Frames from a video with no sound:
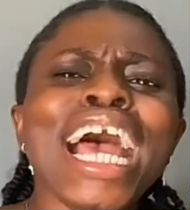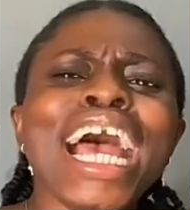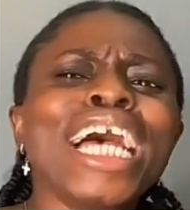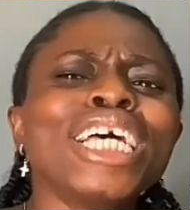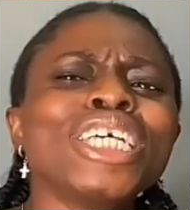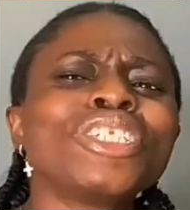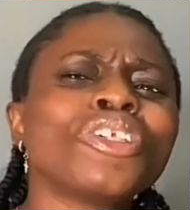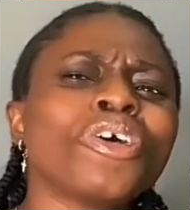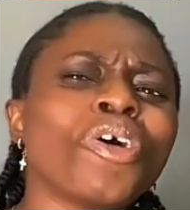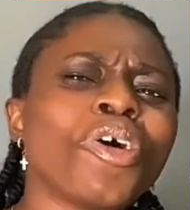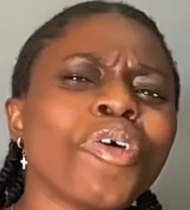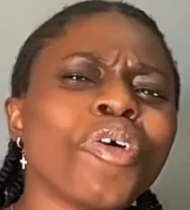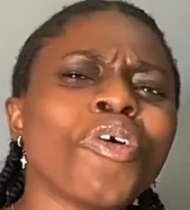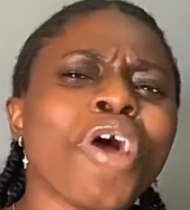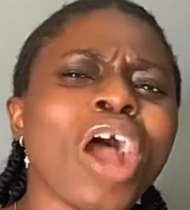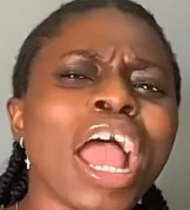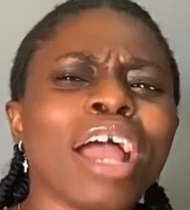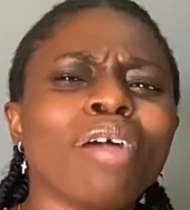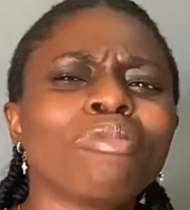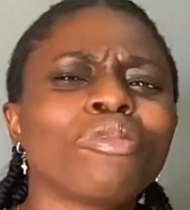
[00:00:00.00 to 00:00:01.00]
So
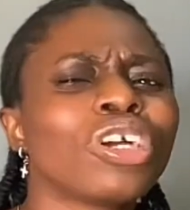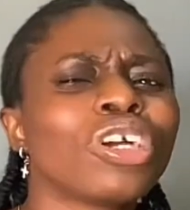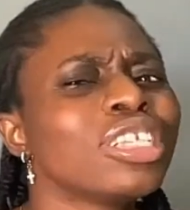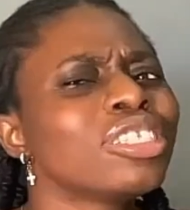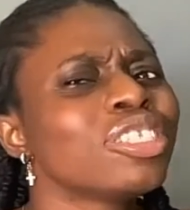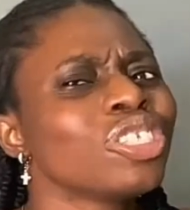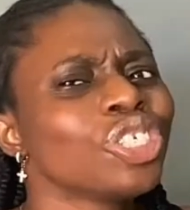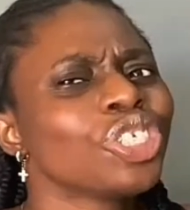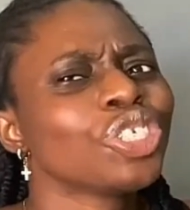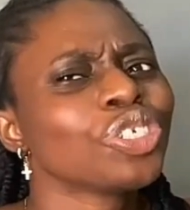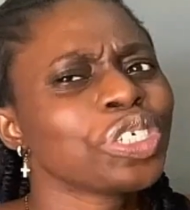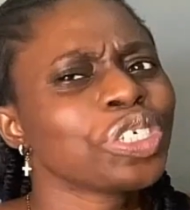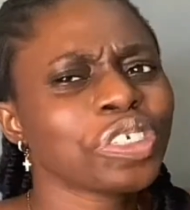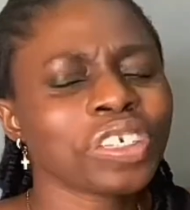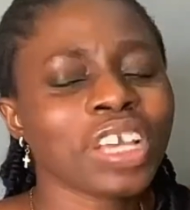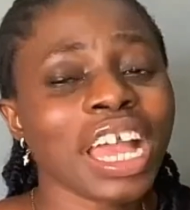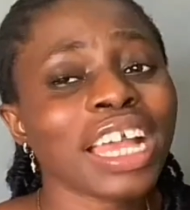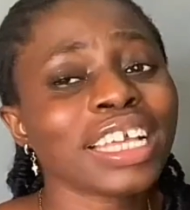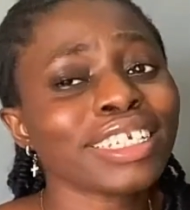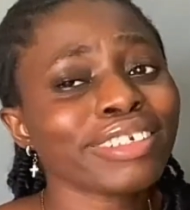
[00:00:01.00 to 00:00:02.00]
I am going to show you
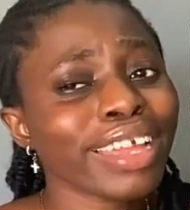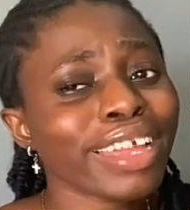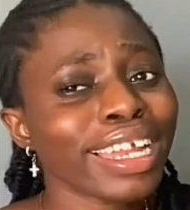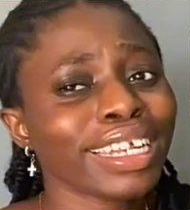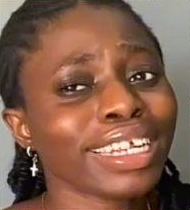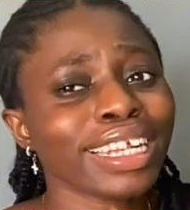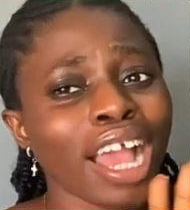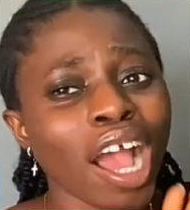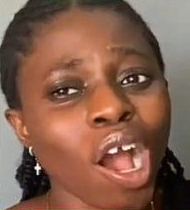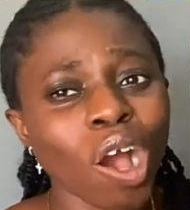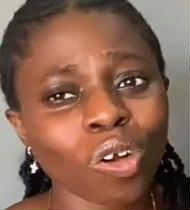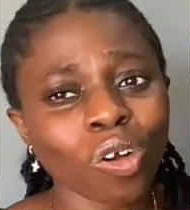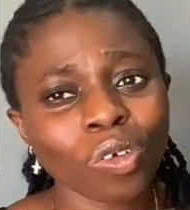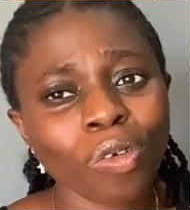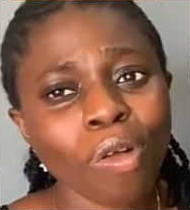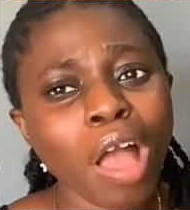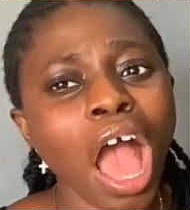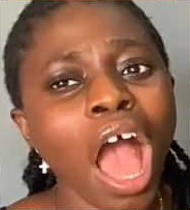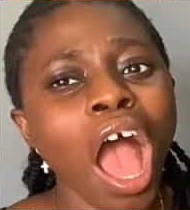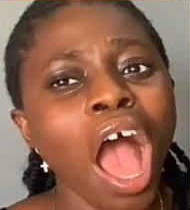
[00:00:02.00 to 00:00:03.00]
guys right
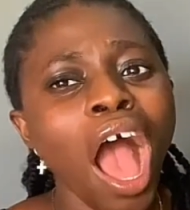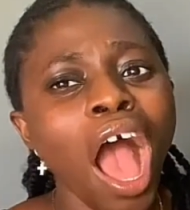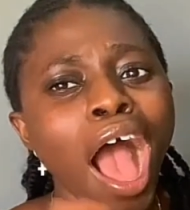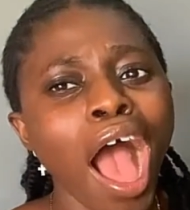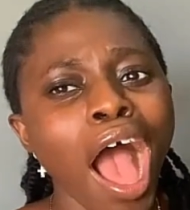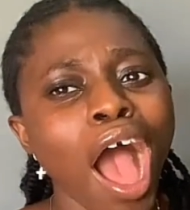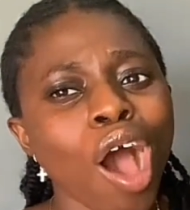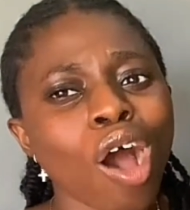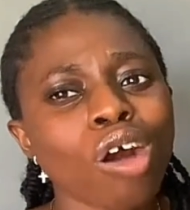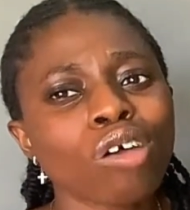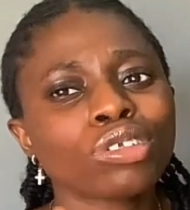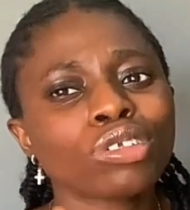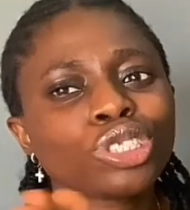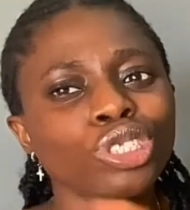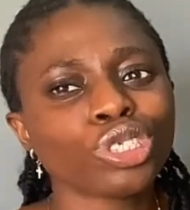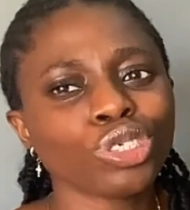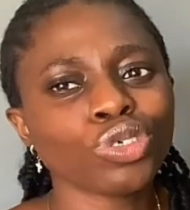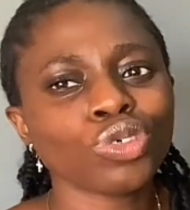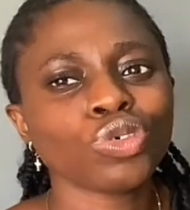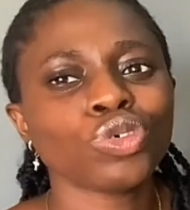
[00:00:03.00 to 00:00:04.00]
now how
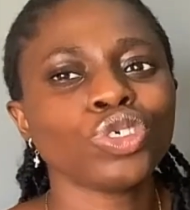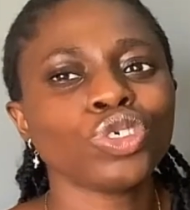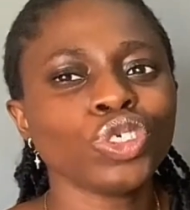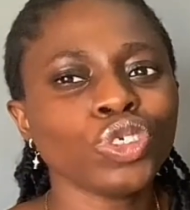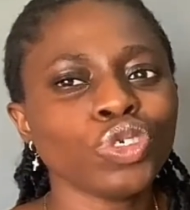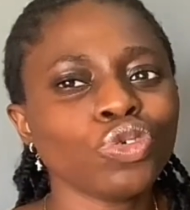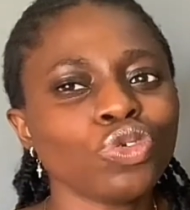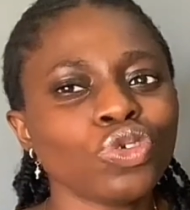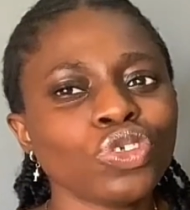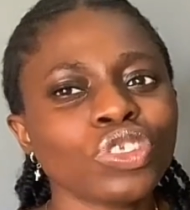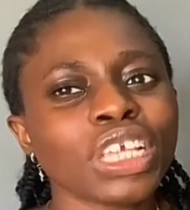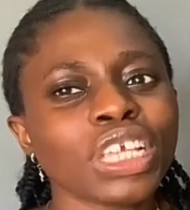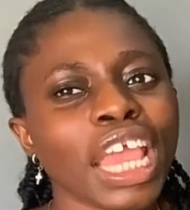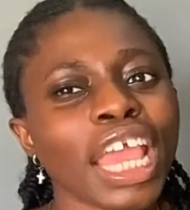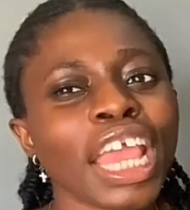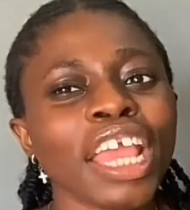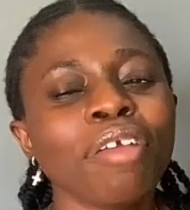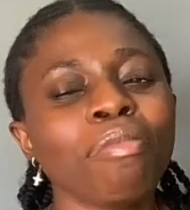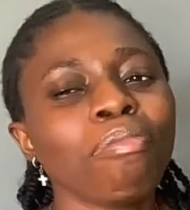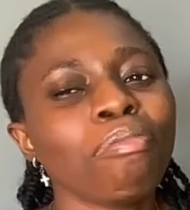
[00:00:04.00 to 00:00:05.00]
to use
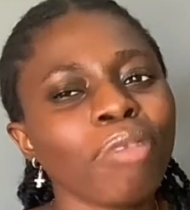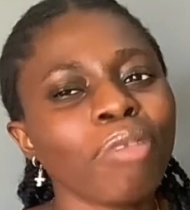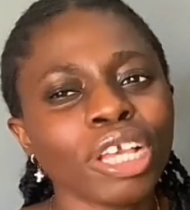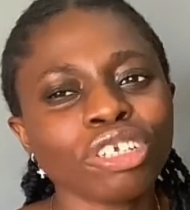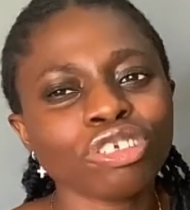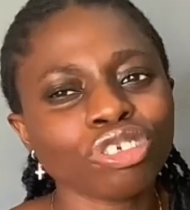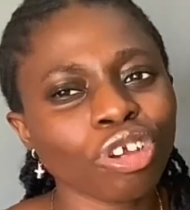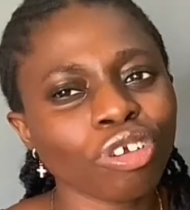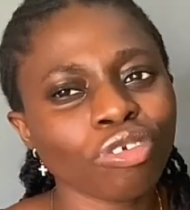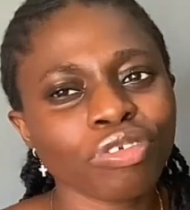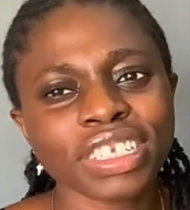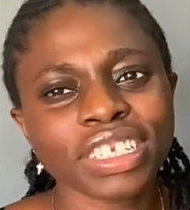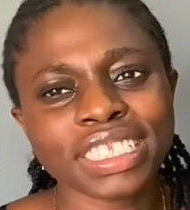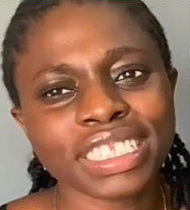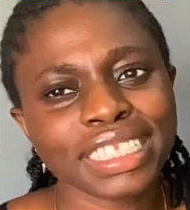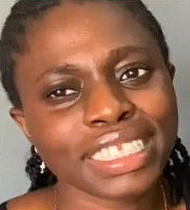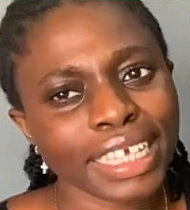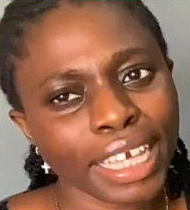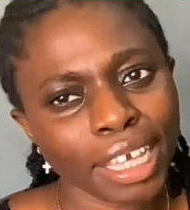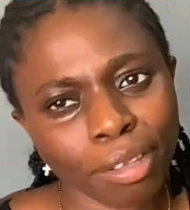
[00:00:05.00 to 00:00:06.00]
a measuring
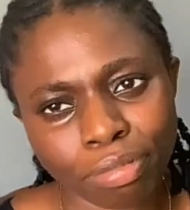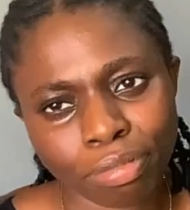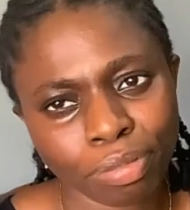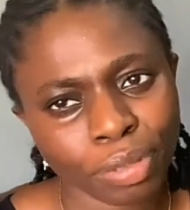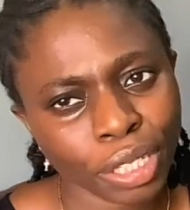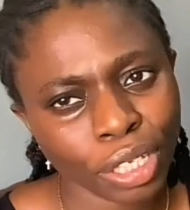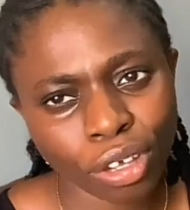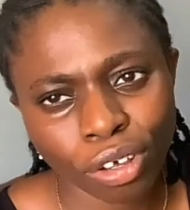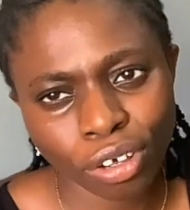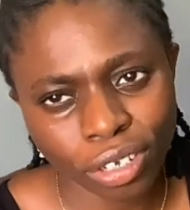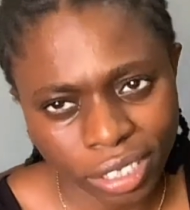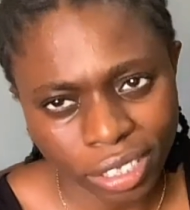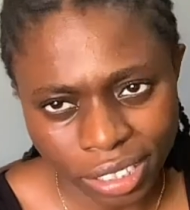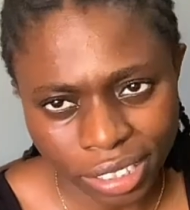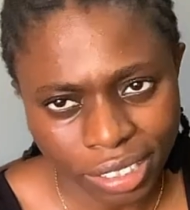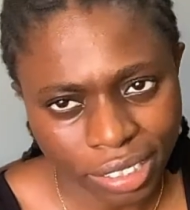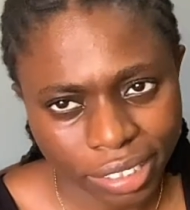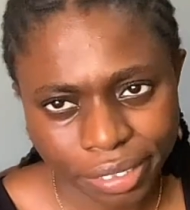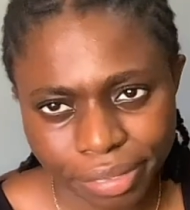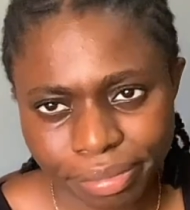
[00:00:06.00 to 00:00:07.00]
tape,
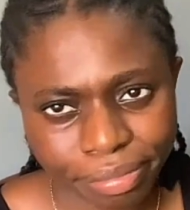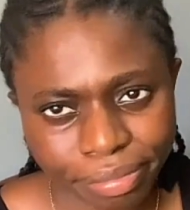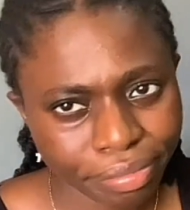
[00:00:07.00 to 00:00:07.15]
because